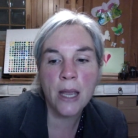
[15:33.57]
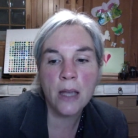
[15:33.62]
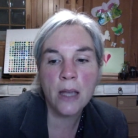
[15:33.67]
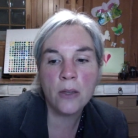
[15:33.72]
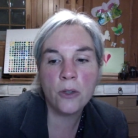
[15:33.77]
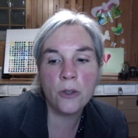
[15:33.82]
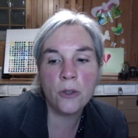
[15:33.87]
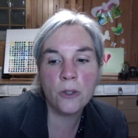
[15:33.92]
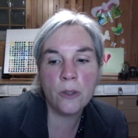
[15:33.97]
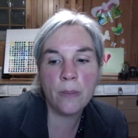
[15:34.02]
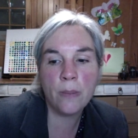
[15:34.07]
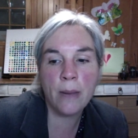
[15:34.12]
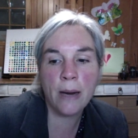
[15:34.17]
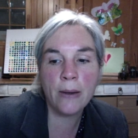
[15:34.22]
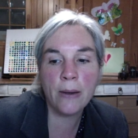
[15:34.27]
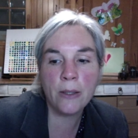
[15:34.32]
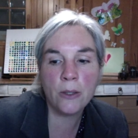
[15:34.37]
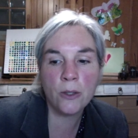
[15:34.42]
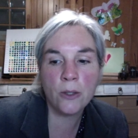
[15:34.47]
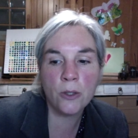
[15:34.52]
You
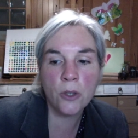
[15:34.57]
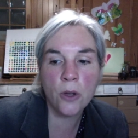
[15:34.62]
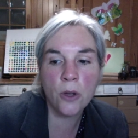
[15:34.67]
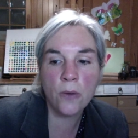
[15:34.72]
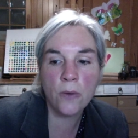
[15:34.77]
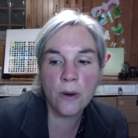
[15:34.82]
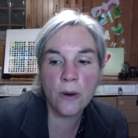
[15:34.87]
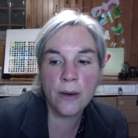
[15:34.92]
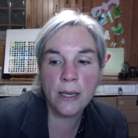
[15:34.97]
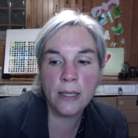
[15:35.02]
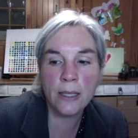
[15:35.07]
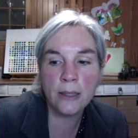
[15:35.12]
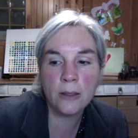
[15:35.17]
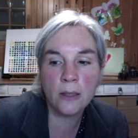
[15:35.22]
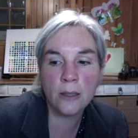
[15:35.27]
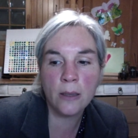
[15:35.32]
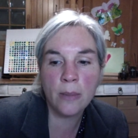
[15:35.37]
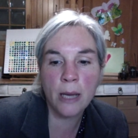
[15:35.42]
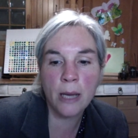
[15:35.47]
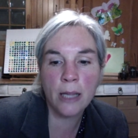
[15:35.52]
Samaritans know very
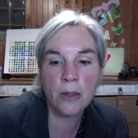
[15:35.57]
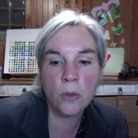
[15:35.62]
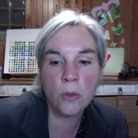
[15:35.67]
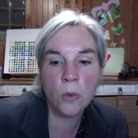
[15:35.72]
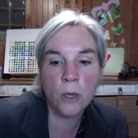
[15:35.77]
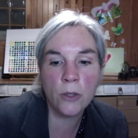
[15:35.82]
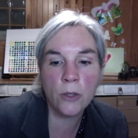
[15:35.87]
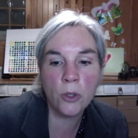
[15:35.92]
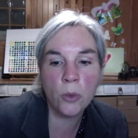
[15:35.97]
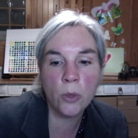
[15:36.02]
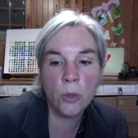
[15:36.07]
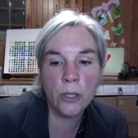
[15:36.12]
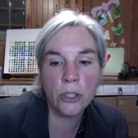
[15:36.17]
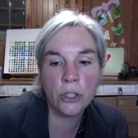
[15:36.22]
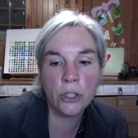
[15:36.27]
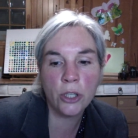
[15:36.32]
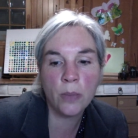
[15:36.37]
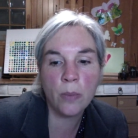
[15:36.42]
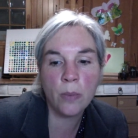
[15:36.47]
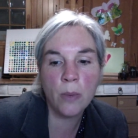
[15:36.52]
little about the one you
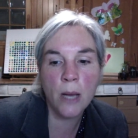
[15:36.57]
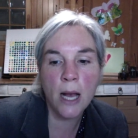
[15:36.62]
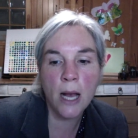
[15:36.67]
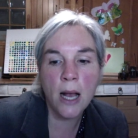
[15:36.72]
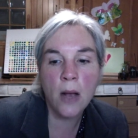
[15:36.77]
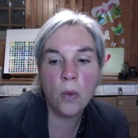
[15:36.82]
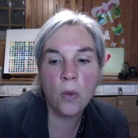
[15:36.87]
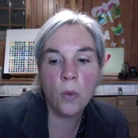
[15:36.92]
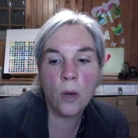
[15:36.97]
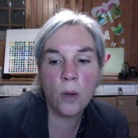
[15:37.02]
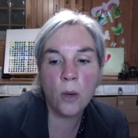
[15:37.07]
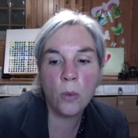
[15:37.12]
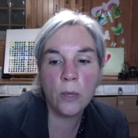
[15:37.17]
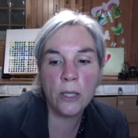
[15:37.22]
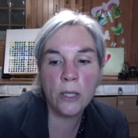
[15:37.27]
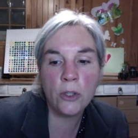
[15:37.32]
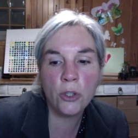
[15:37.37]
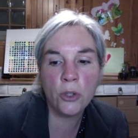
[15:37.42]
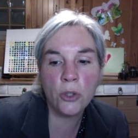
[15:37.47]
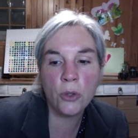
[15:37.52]
worship, while
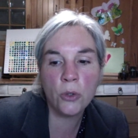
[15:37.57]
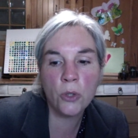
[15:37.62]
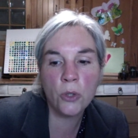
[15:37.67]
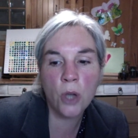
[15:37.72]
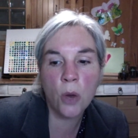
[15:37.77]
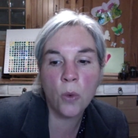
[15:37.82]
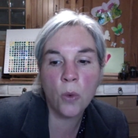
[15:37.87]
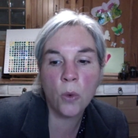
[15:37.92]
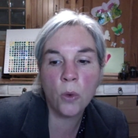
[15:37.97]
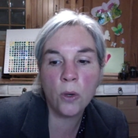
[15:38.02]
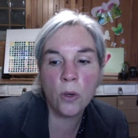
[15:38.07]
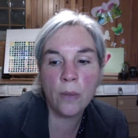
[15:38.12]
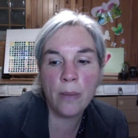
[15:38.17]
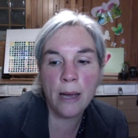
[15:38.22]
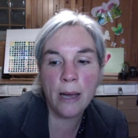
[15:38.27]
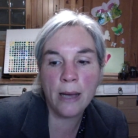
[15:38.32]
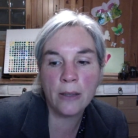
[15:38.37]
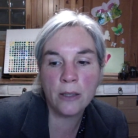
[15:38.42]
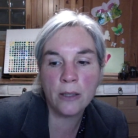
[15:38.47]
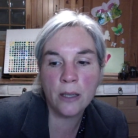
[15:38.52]
we Jews know all
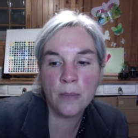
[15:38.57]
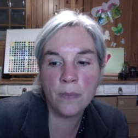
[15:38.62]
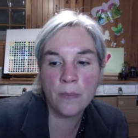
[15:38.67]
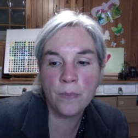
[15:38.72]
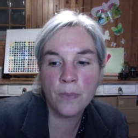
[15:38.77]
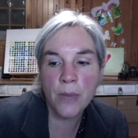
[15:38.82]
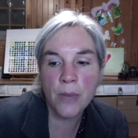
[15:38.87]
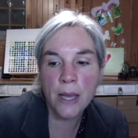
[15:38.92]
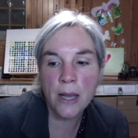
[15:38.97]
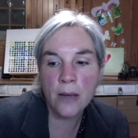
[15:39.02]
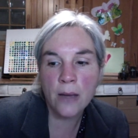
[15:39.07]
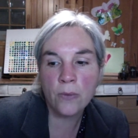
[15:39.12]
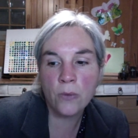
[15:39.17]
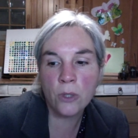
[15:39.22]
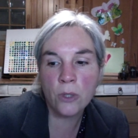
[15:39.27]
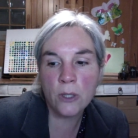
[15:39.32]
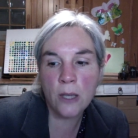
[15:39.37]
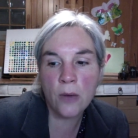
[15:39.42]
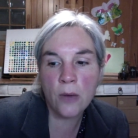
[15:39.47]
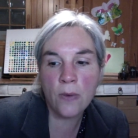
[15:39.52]
about him,
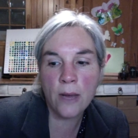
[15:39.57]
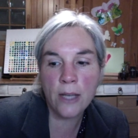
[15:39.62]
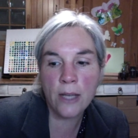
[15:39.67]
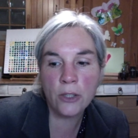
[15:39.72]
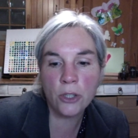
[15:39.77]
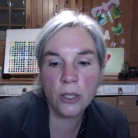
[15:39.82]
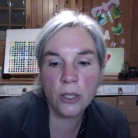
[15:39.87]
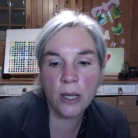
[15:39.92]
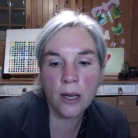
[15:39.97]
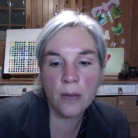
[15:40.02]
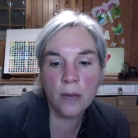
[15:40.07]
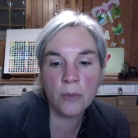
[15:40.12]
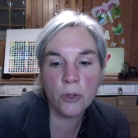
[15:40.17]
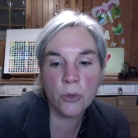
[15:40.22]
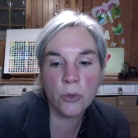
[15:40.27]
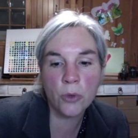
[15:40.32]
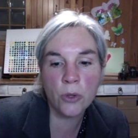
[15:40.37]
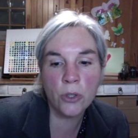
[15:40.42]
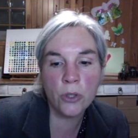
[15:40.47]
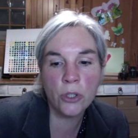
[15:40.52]
for salvation comes
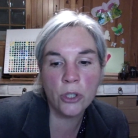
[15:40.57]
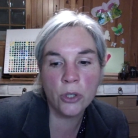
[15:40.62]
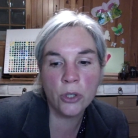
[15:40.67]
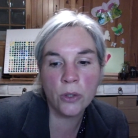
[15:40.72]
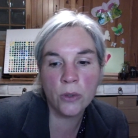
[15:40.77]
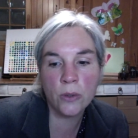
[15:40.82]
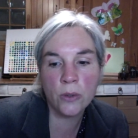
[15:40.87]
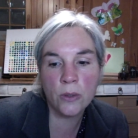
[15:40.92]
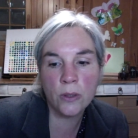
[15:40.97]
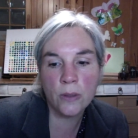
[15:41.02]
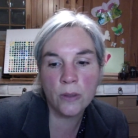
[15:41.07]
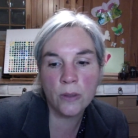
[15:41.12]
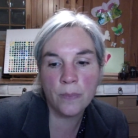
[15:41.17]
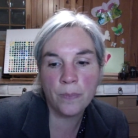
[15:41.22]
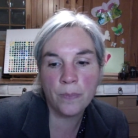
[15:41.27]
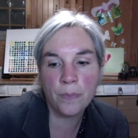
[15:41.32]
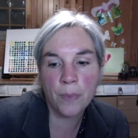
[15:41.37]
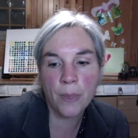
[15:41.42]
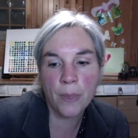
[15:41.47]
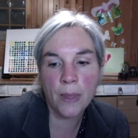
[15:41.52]
through the Jews.
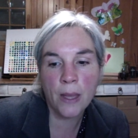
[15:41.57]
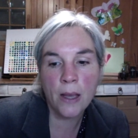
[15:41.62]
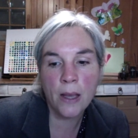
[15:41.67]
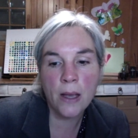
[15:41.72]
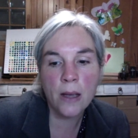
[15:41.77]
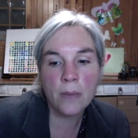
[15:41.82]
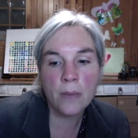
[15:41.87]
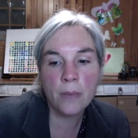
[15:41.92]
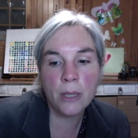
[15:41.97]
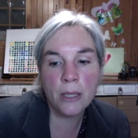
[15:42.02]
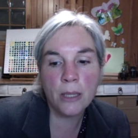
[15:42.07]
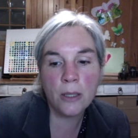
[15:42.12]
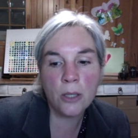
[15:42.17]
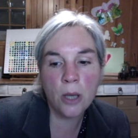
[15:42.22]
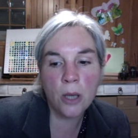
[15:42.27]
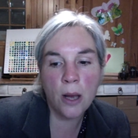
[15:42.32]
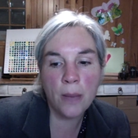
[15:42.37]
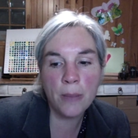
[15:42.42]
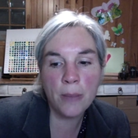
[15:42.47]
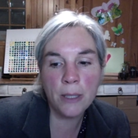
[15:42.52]
But the
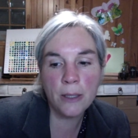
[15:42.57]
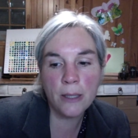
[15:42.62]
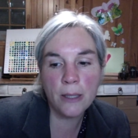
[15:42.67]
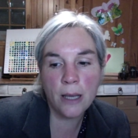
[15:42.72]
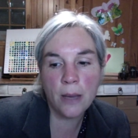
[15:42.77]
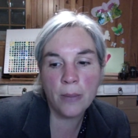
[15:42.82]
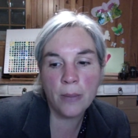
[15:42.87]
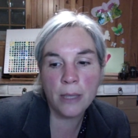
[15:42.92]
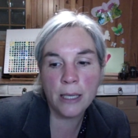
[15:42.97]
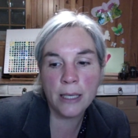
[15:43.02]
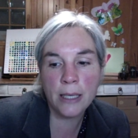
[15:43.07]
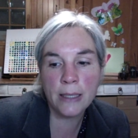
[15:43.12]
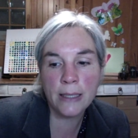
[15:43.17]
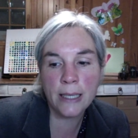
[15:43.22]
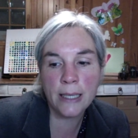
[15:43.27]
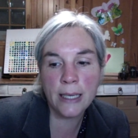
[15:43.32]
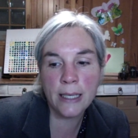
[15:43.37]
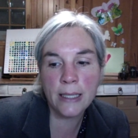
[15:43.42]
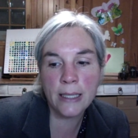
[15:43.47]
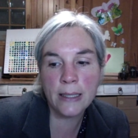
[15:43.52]
time is coming,
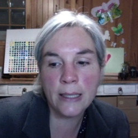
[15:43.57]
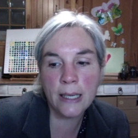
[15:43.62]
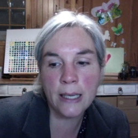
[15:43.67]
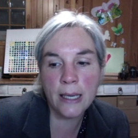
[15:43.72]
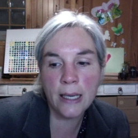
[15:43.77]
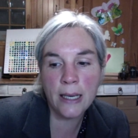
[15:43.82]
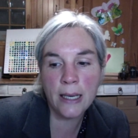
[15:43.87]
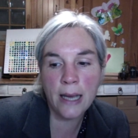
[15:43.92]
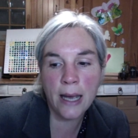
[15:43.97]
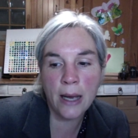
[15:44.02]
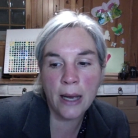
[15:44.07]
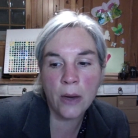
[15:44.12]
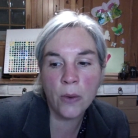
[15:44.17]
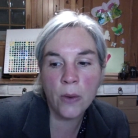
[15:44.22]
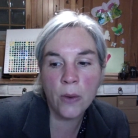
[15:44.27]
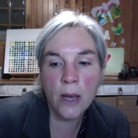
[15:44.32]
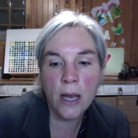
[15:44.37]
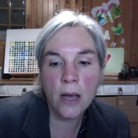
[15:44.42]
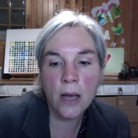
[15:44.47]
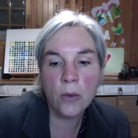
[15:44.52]
indeed it's here now,
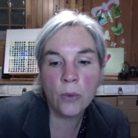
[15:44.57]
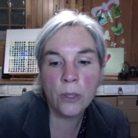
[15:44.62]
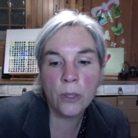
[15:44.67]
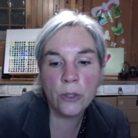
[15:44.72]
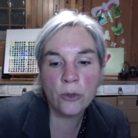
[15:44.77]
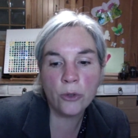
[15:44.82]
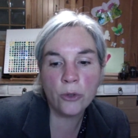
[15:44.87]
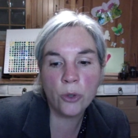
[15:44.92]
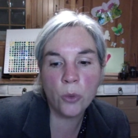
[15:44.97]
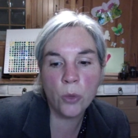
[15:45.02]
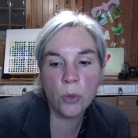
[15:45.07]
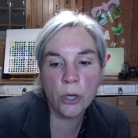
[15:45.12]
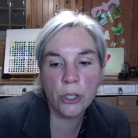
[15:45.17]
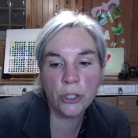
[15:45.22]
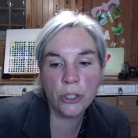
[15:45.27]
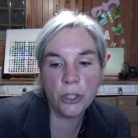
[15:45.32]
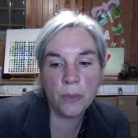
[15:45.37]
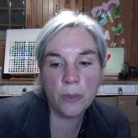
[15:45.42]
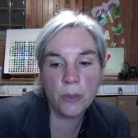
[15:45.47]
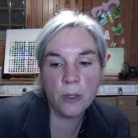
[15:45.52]
when true
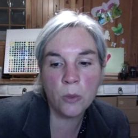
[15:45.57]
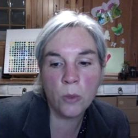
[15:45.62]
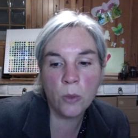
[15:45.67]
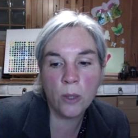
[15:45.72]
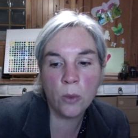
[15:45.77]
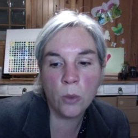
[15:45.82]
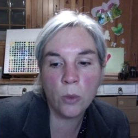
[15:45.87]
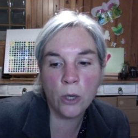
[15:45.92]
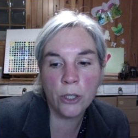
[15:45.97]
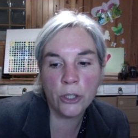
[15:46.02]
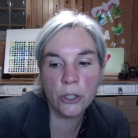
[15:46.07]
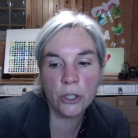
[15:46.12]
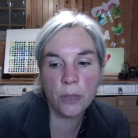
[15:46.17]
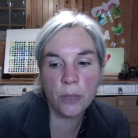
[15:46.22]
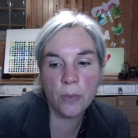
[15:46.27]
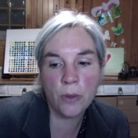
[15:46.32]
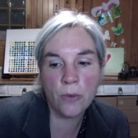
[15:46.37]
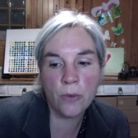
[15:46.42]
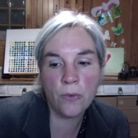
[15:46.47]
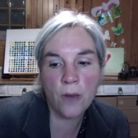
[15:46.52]
worshippers will
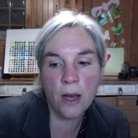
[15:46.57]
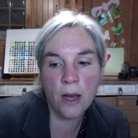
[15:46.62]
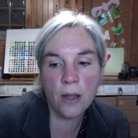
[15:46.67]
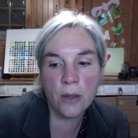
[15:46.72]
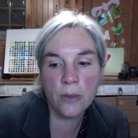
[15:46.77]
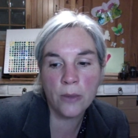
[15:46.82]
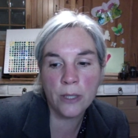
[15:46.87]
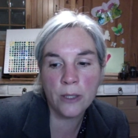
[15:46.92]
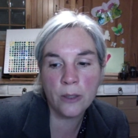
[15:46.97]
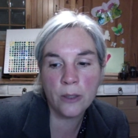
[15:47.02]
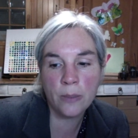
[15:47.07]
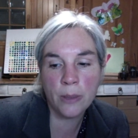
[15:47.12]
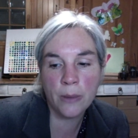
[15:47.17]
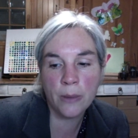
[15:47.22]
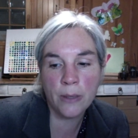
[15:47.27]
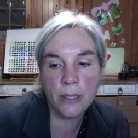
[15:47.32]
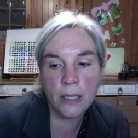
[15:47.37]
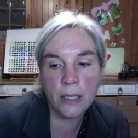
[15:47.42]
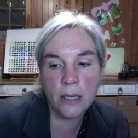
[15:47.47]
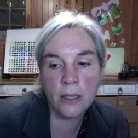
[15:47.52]
worship the Father in
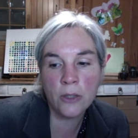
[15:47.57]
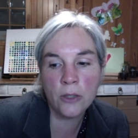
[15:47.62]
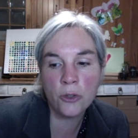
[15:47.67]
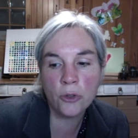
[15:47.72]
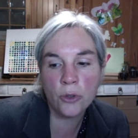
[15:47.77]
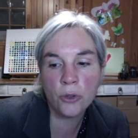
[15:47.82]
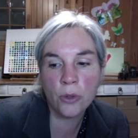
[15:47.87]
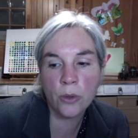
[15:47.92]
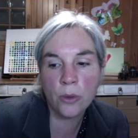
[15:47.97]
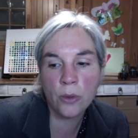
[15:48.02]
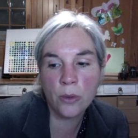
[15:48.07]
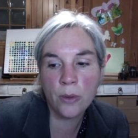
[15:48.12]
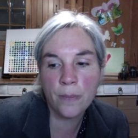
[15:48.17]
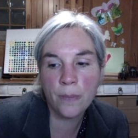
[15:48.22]
spirit and in truth.